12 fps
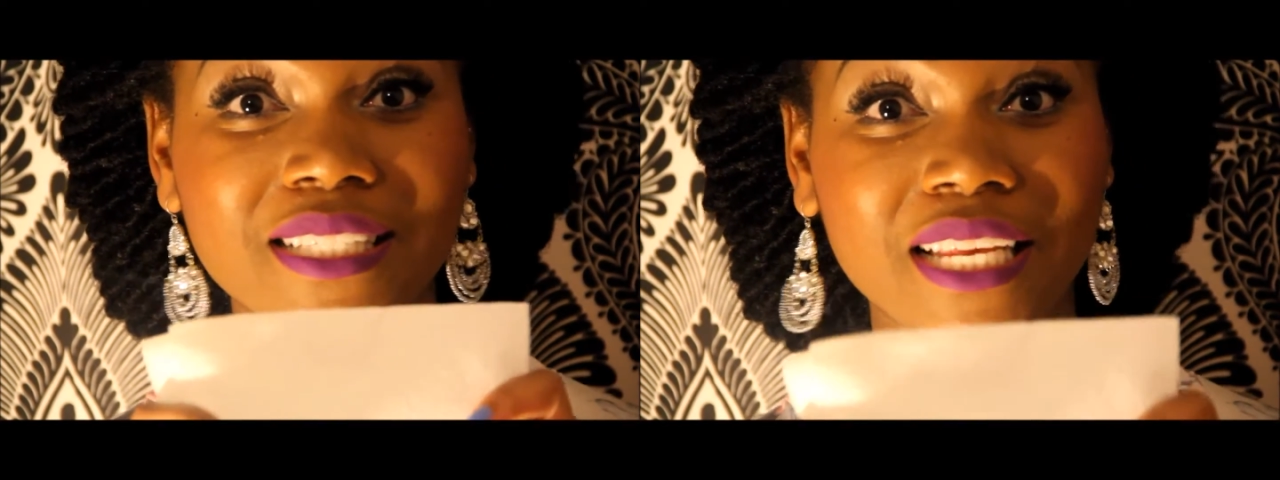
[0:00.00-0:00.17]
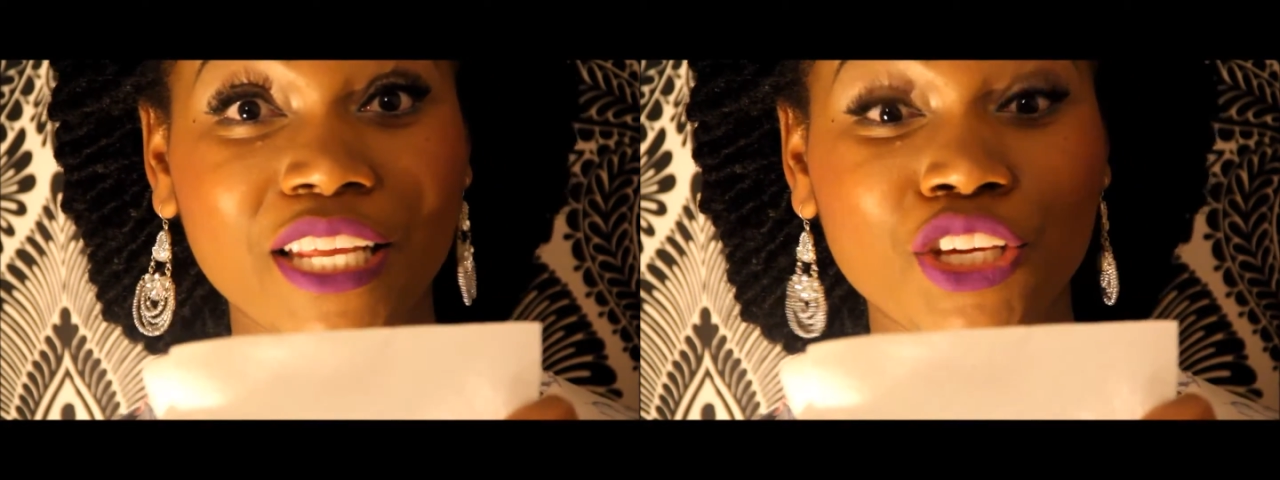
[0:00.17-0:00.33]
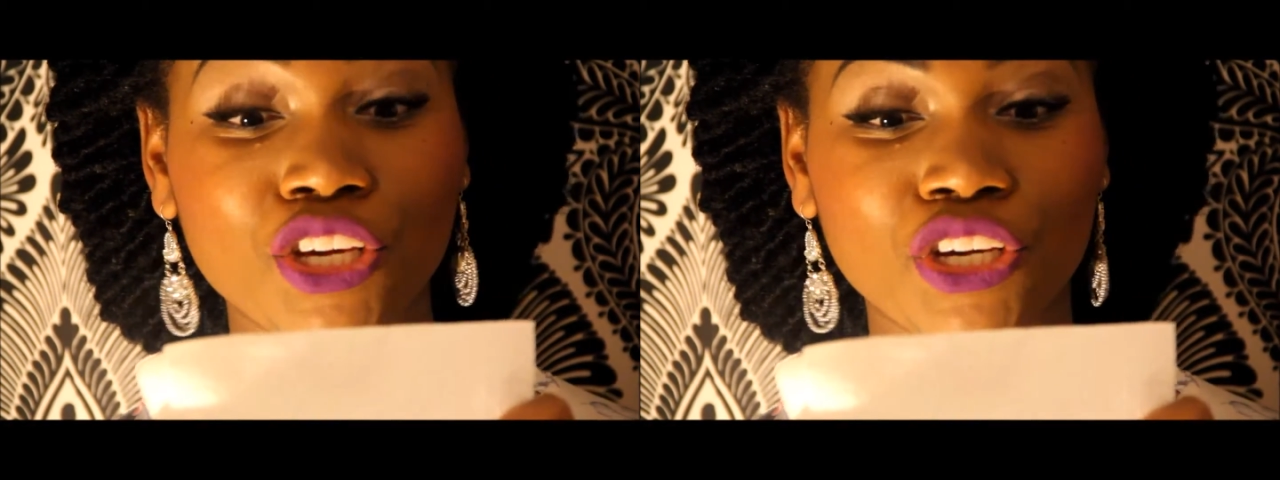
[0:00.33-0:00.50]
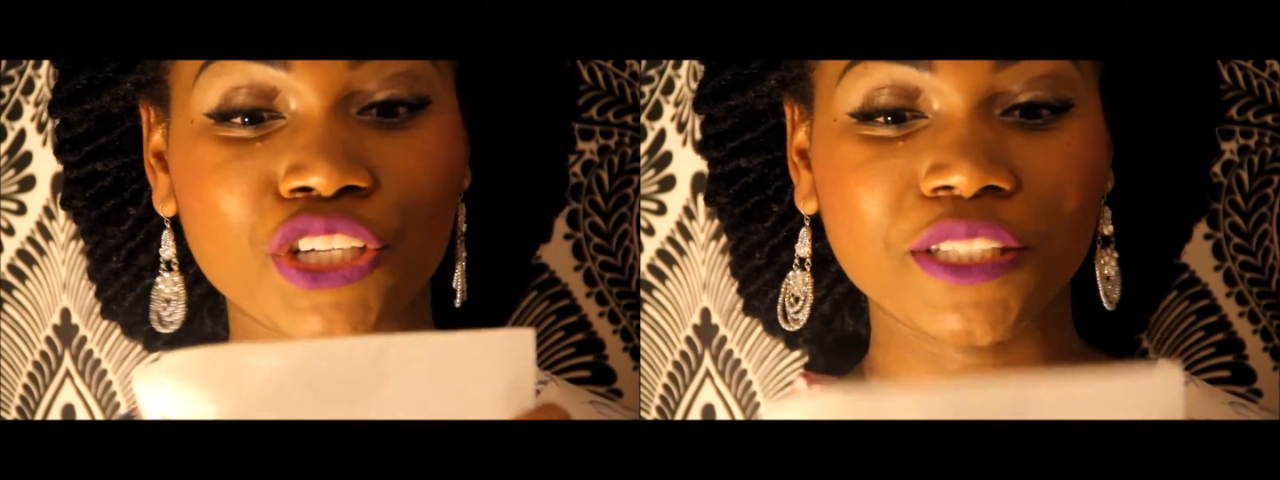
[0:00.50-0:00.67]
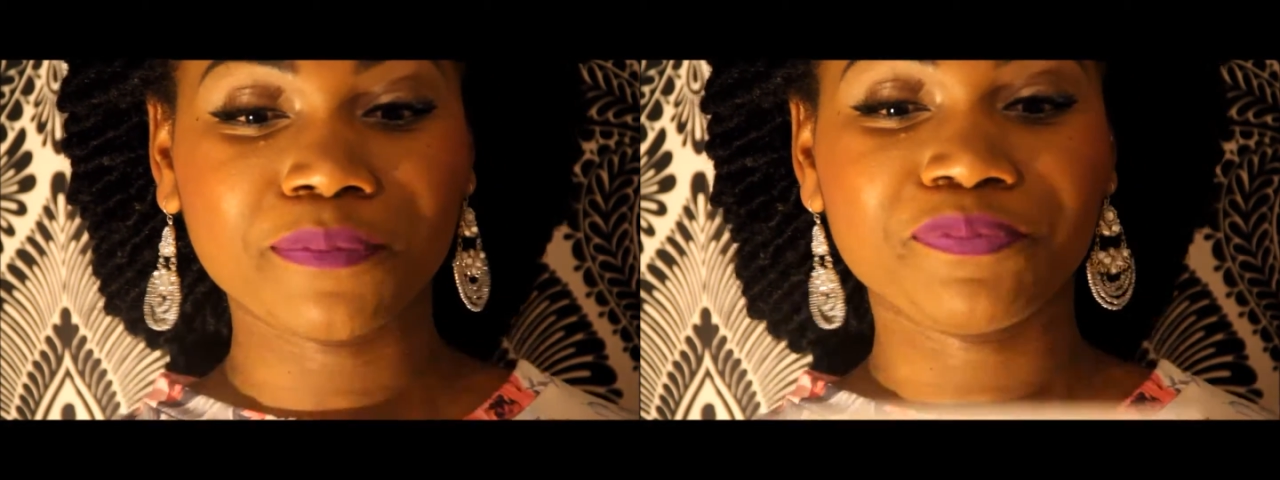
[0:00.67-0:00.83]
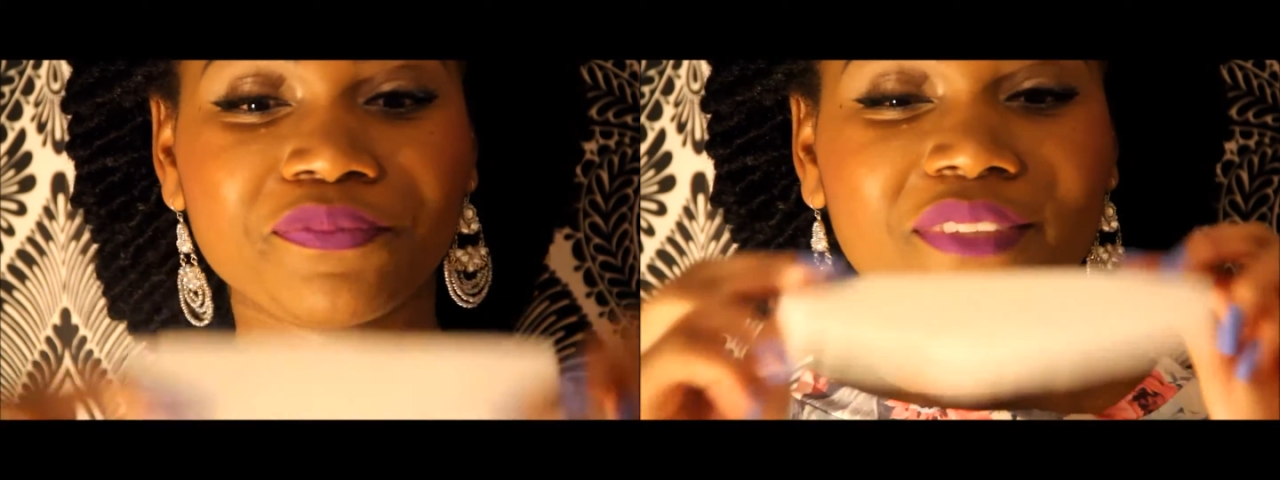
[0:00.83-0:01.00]
any good.
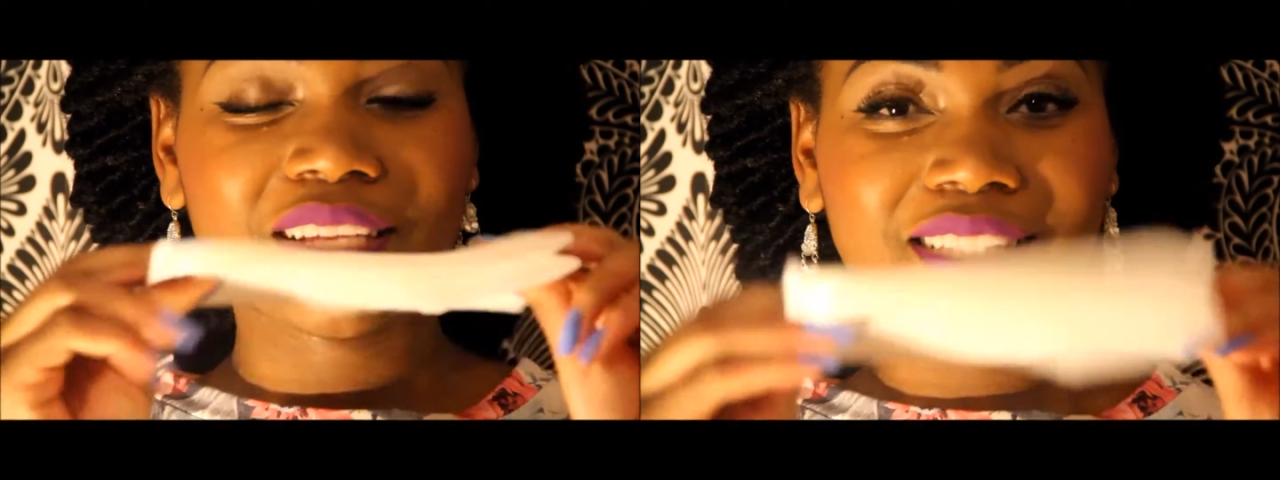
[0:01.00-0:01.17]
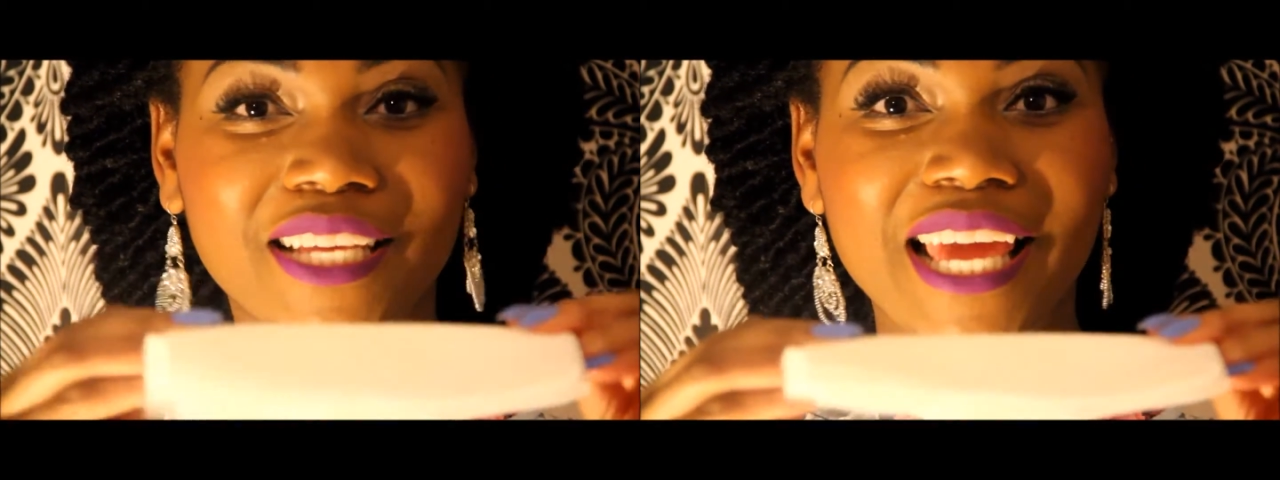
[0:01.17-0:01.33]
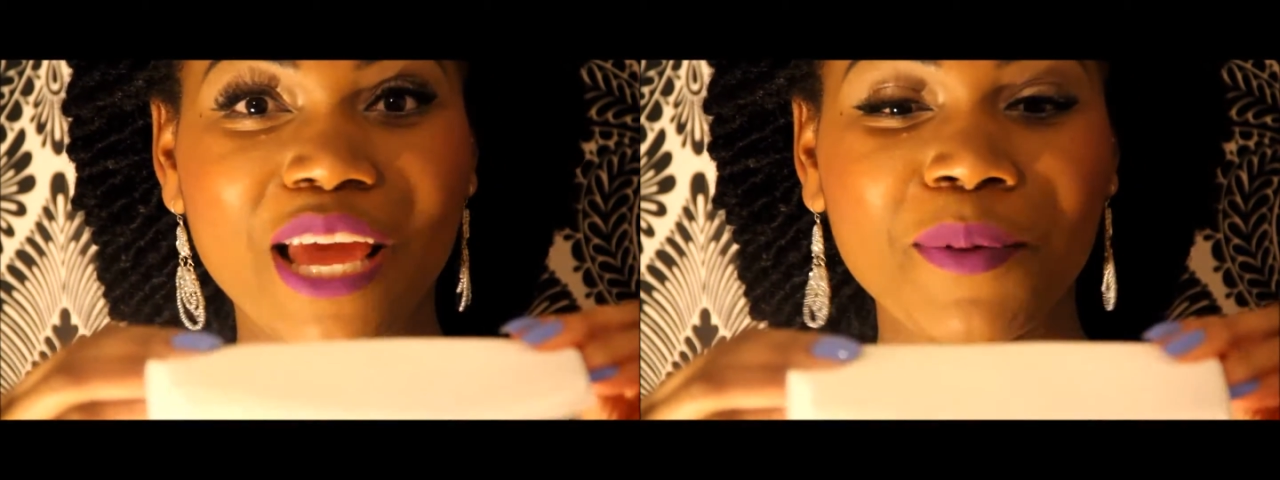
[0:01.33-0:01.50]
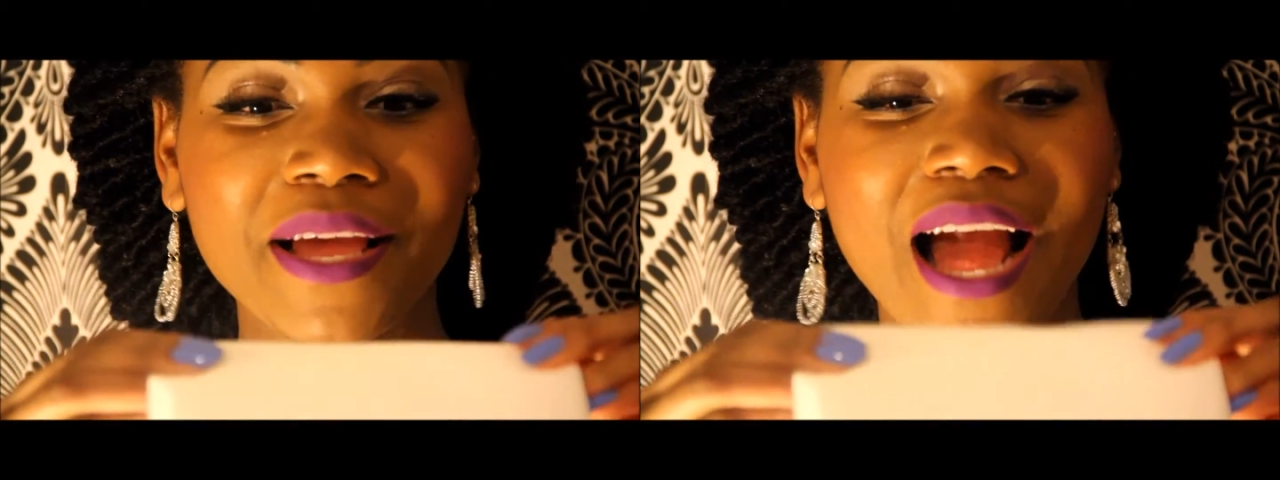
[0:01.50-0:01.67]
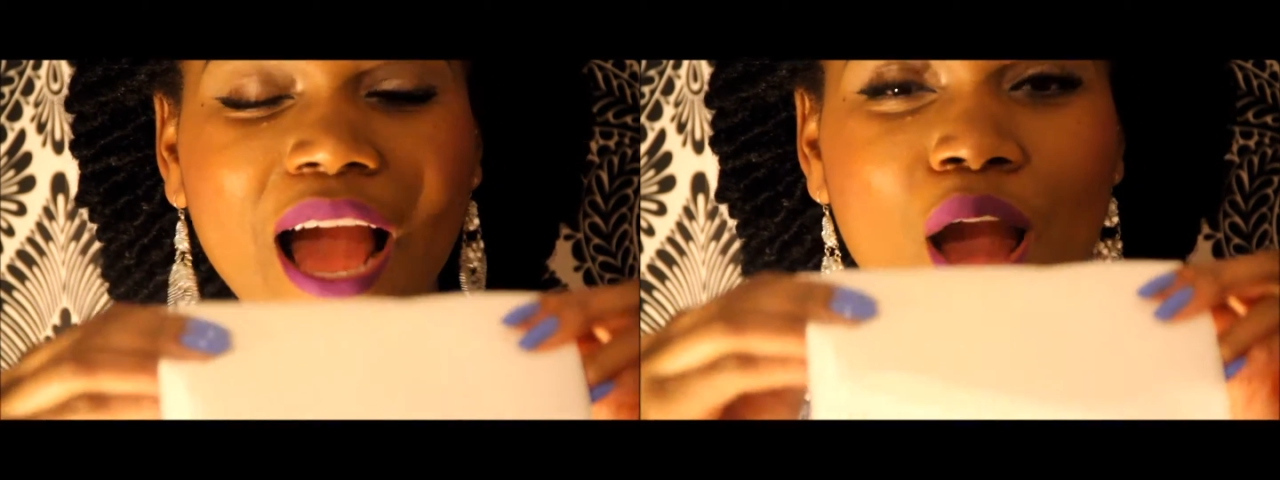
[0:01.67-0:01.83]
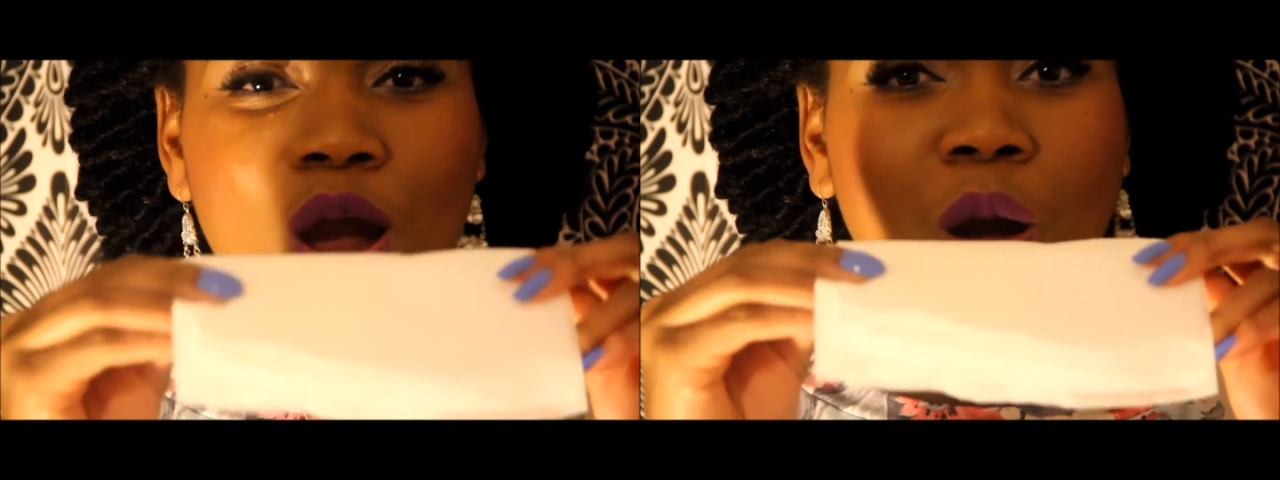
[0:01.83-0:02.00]
So here we
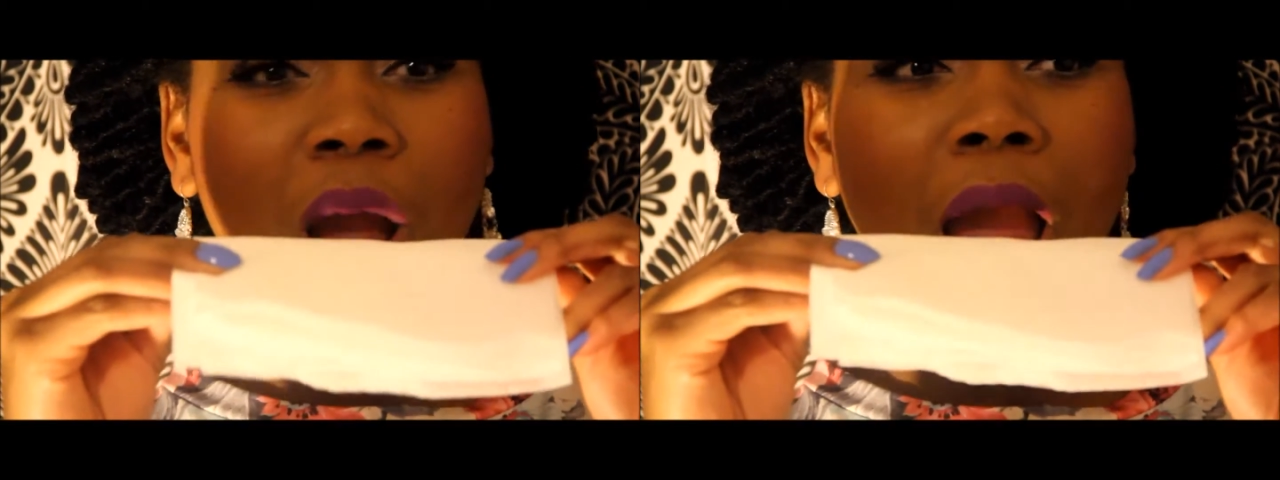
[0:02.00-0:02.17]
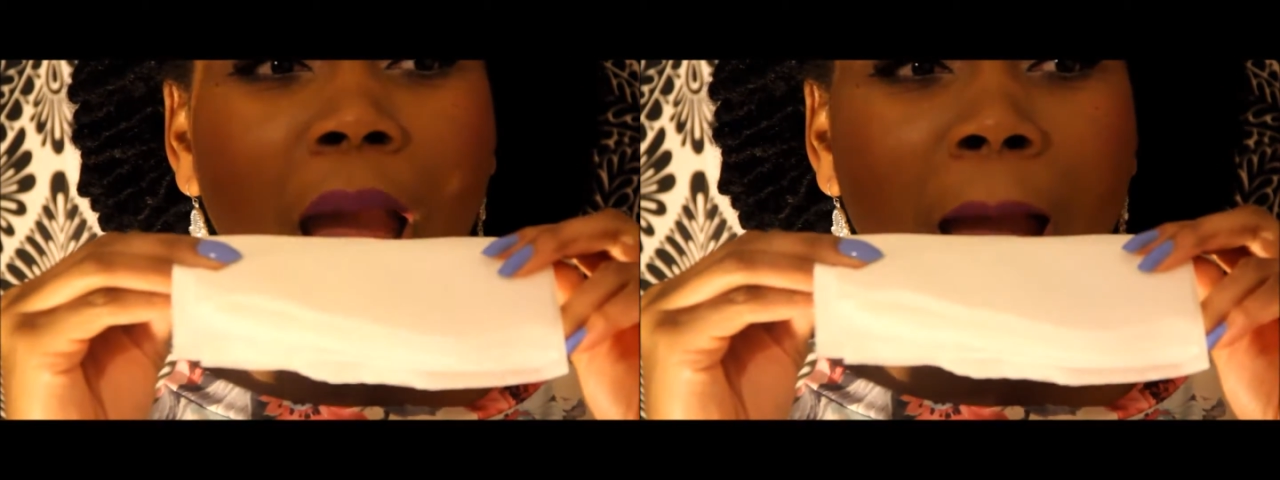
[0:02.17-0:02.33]
go.